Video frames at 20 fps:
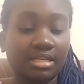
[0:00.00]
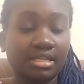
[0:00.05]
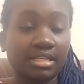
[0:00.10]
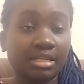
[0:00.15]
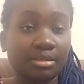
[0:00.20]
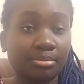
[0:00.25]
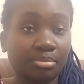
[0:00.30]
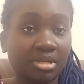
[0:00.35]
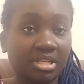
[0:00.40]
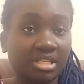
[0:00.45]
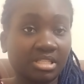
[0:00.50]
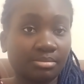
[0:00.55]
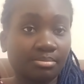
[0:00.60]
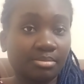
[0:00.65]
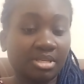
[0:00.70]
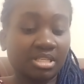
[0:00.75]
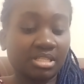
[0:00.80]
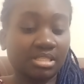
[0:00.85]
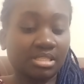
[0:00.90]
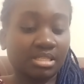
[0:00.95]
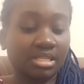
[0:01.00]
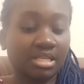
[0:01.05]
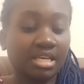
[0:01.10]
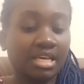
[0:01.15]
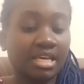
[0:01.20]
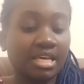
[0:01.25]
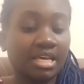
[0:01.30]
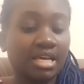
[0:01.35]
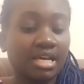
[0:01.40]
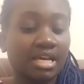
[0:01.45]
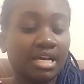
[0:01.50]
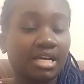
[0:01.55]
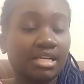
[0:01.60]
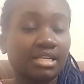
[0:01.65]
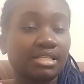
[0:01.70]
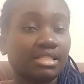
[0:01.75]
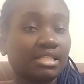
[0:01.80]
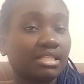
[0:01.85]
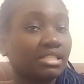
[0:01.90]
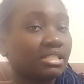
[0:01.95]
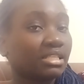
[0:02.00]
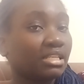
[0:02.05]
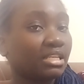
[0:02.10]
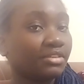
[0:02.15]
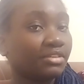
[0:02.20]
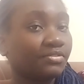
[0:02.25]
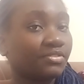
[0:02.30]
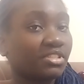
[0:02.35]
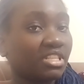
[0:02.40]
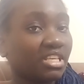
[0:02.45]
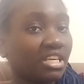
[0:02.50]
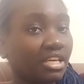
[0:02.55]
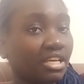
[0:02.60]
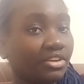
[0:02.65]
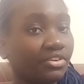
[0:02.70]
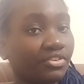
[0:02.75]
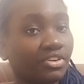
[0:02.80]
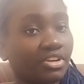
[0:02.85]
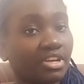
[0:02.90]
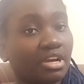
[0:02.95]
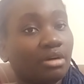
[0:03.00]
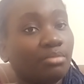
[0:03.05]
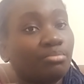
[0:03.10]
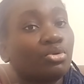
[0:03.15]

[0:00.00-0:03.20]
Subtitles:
replacement, and this leaves the area